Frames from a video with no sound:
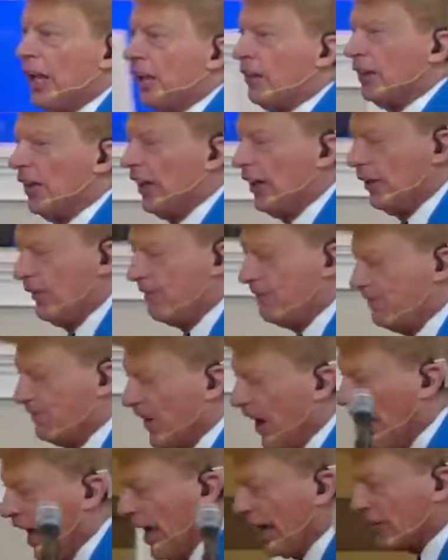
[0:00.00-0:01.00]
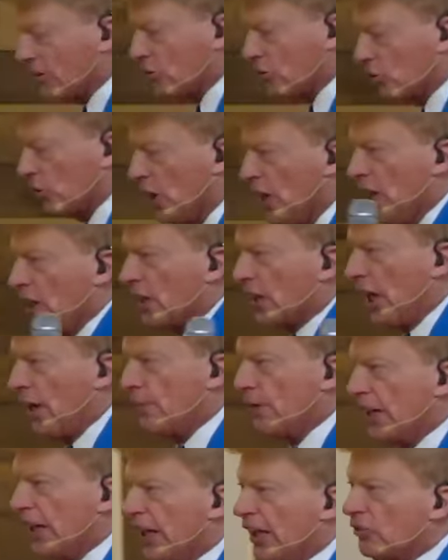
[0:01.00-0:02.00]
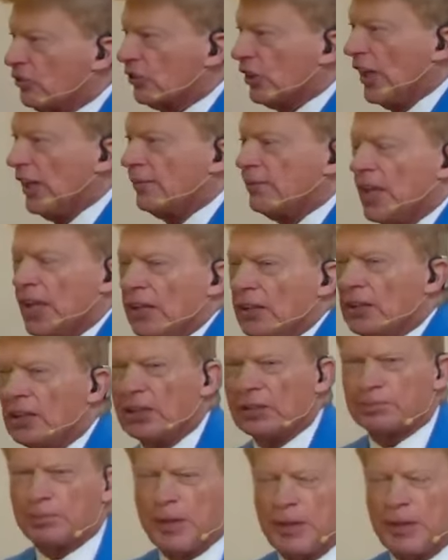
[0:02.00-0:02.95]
and a little fox coming in saying, "Look,